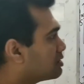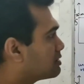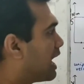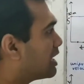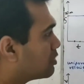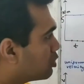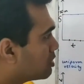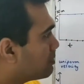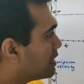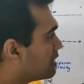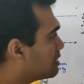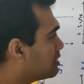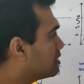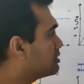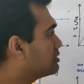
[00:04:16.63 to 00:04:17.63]
that would
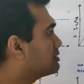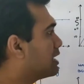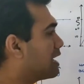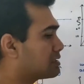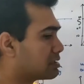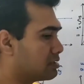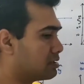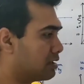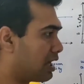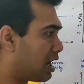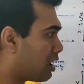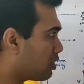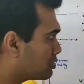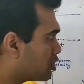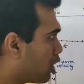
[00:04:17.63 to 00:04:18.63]
mean that
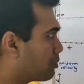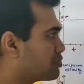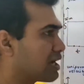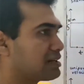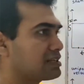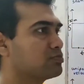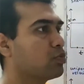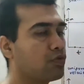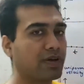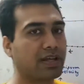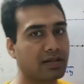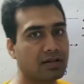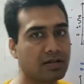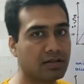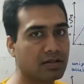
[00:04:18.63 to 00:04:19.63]
now the object is
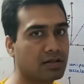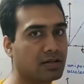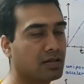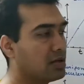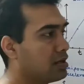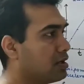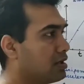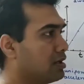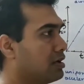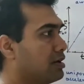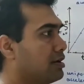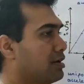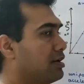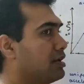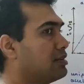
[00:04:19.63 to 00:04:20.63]
moving
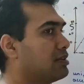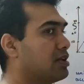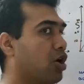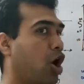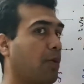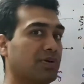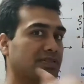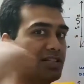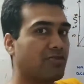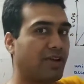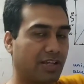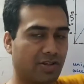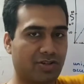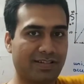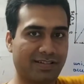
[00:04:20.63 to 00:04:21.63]
in the opposite
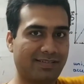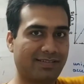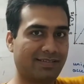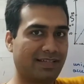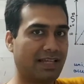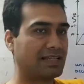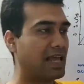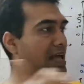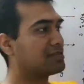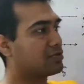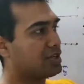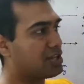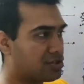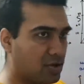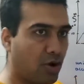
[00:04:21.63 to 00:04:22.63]
direction. It has
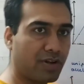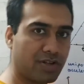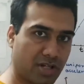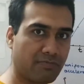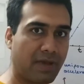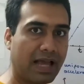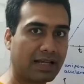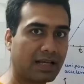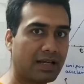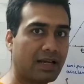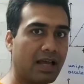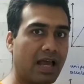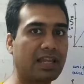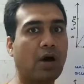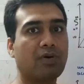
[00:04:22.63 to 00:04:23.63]
reached the origin back,
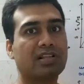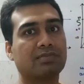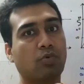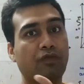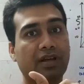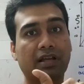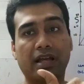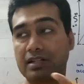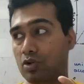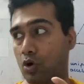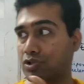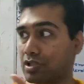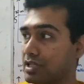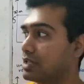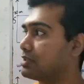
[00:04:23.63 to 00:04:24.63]
and now it is moving
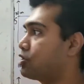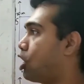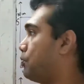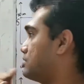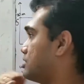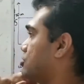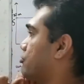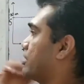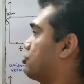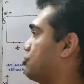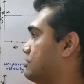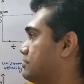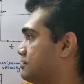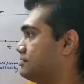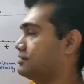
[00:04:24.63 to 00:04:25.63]
totally in the opposite
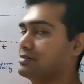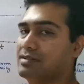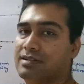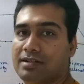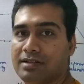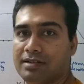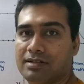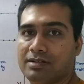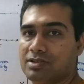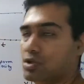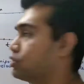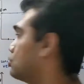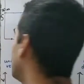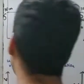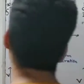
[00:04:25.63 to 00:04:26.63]
direction.
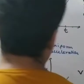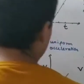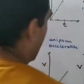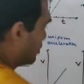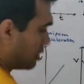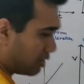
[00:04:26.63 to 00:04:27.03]
So now the